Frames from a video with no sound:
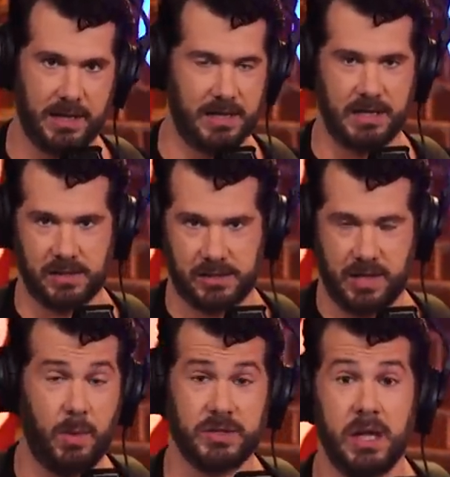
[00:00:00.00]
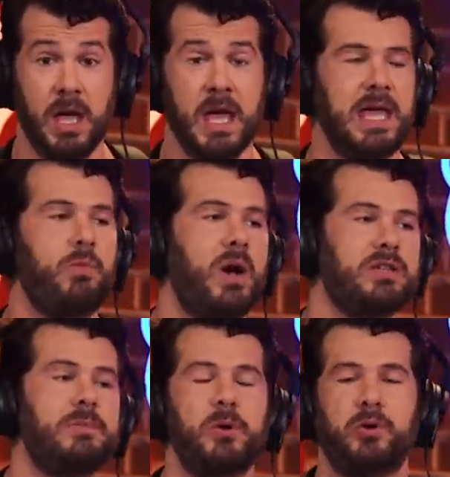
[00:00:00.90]
he
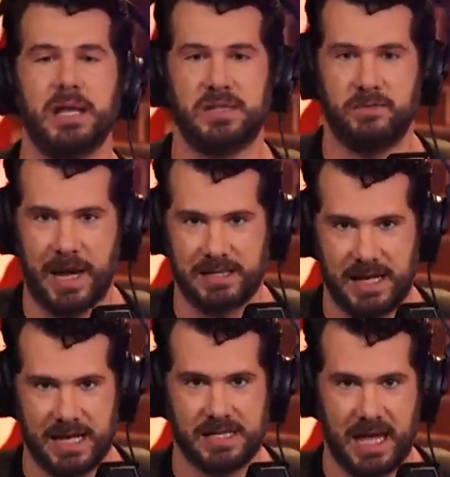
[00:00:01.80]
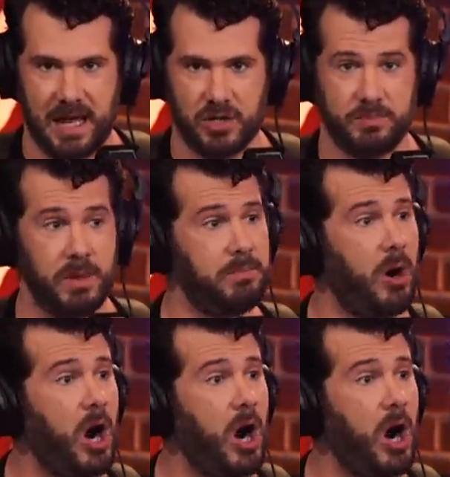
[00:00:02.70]
wasn't progressive by today's standards, but